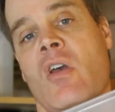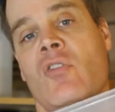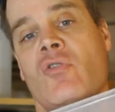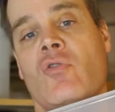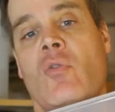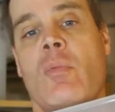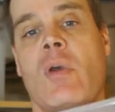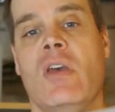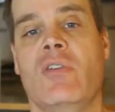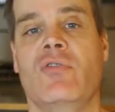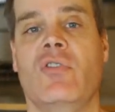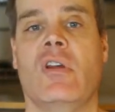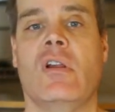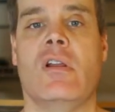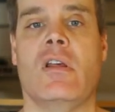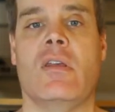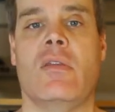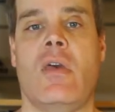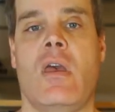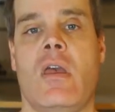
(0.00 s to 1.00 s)
So
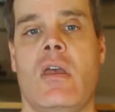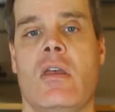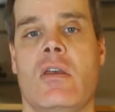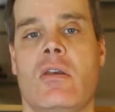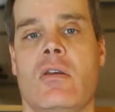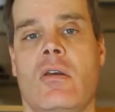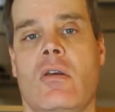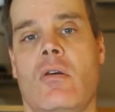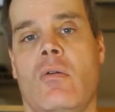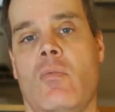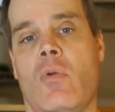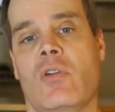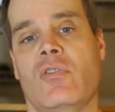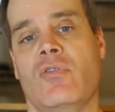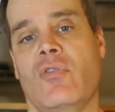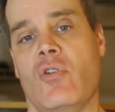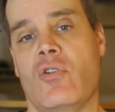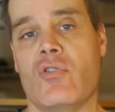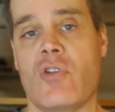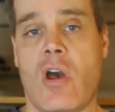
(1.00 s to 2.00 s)
basically they,
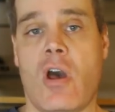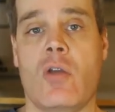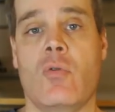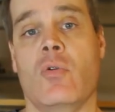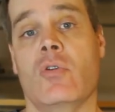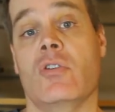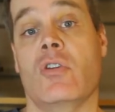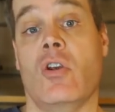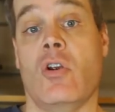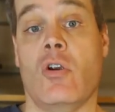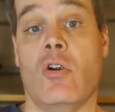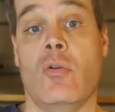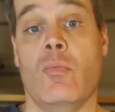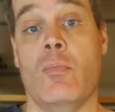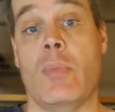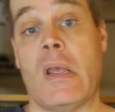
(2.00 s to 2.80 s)
once they're done with their